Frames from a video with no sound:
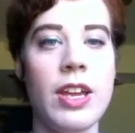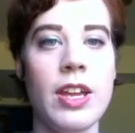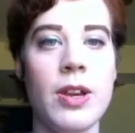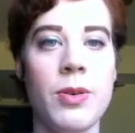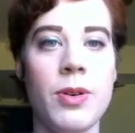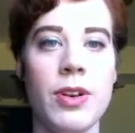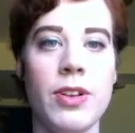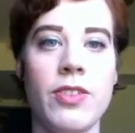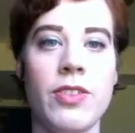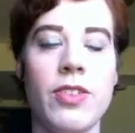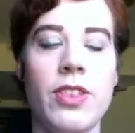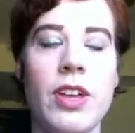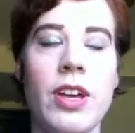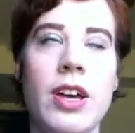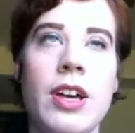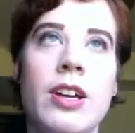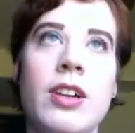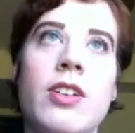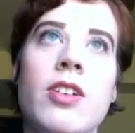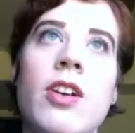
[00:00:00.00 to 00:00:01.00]
It was
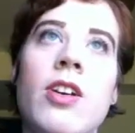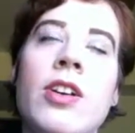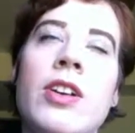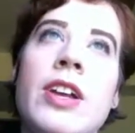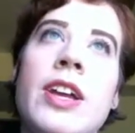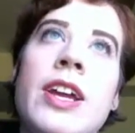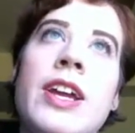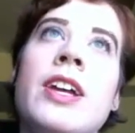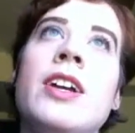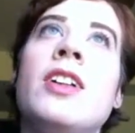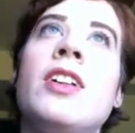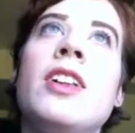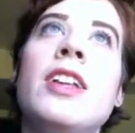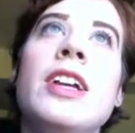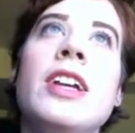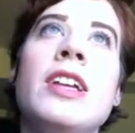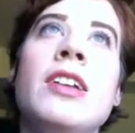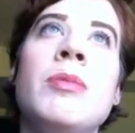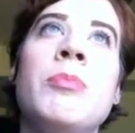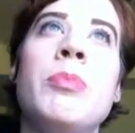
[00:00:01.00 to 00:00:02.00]
the Garnier
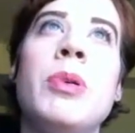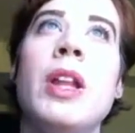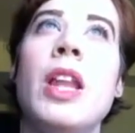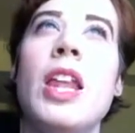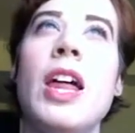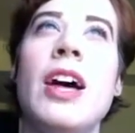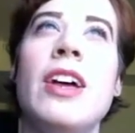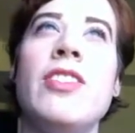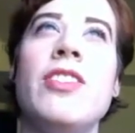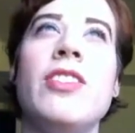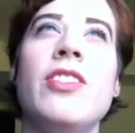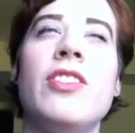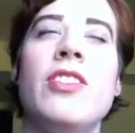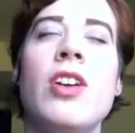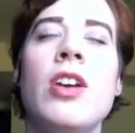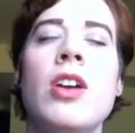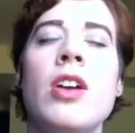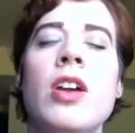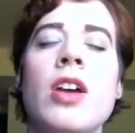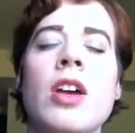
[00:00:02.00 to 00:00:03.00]
Clean Plus